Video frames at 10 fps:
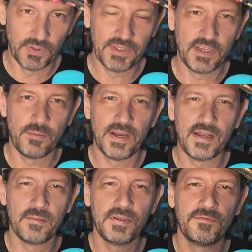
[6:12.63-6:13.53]
One that y'all
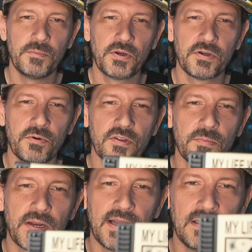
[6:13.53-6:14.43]
might not be familiar
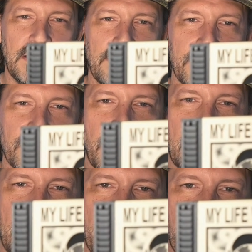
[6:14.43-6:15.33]
with, but I love is My